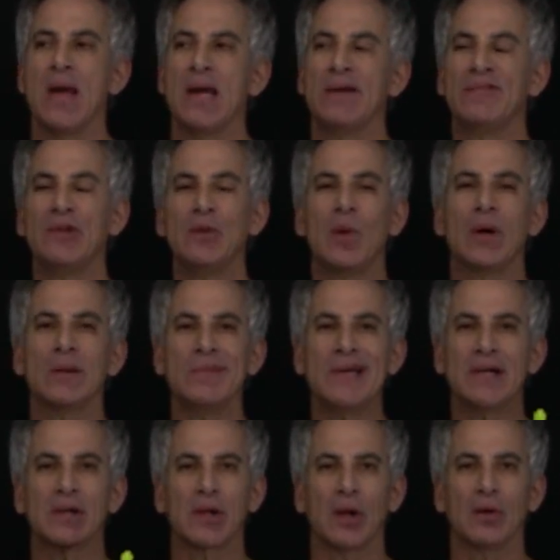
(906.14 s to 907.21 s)
If you want to
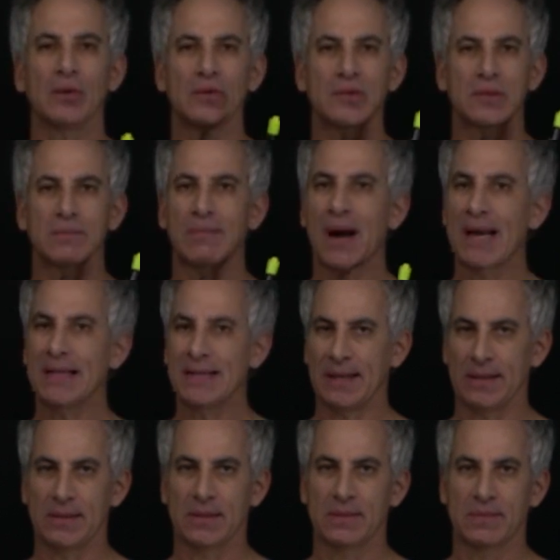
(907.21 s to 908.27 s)
be close
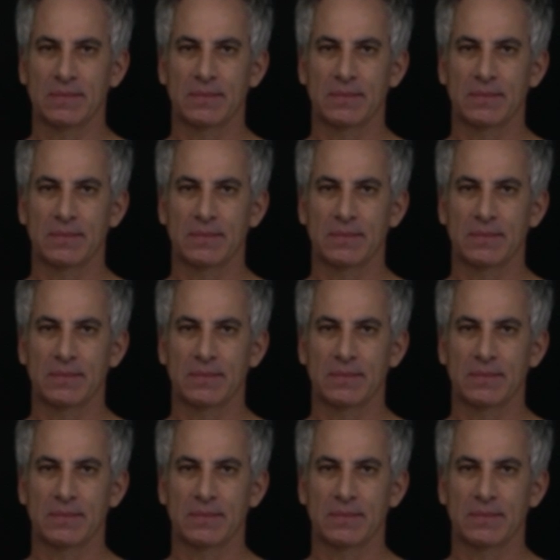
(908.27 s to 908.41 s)
minded